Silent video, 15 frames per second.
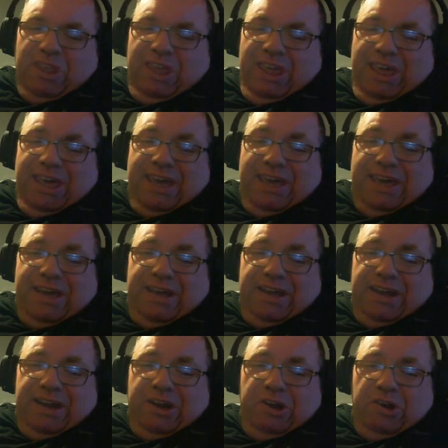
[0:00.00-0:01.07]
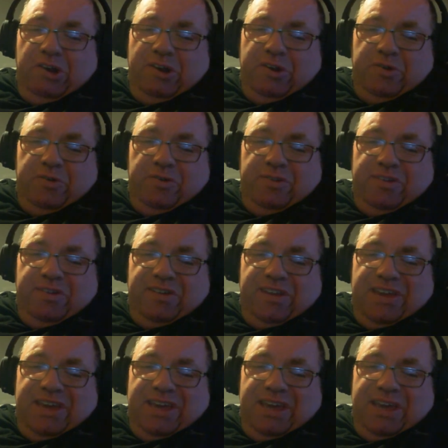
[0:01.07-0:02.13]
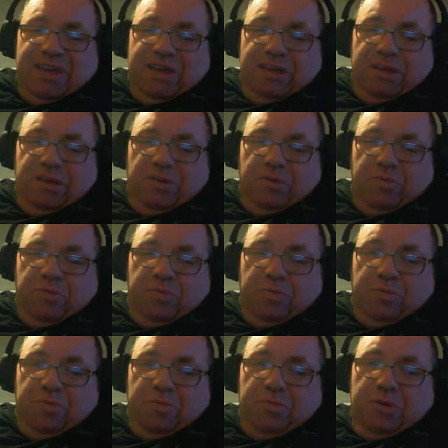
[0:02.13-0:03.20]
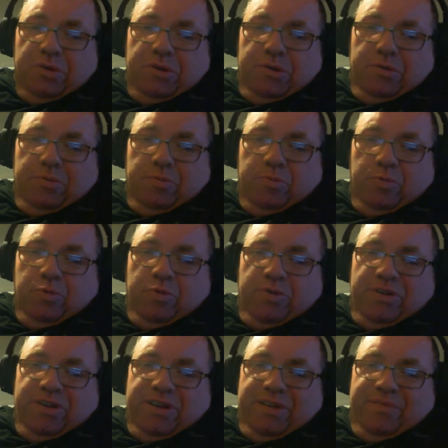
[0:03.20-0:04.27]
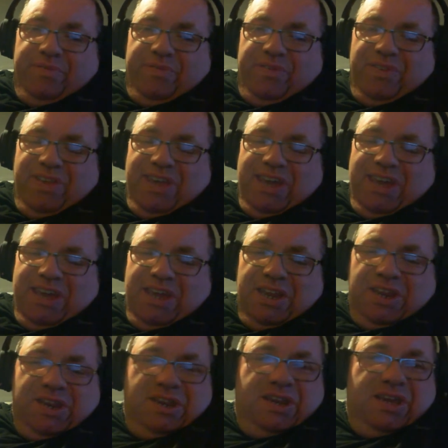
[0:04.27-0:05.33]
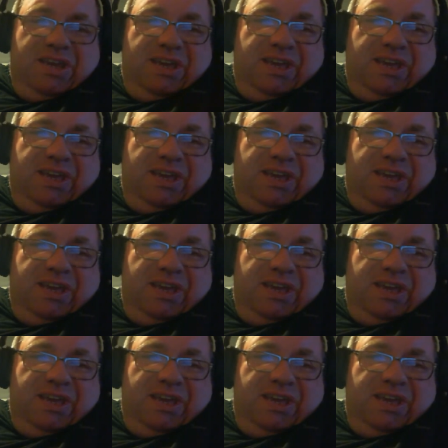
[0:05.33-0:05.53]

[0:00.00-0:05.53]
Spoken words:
earlier in the day you would have seen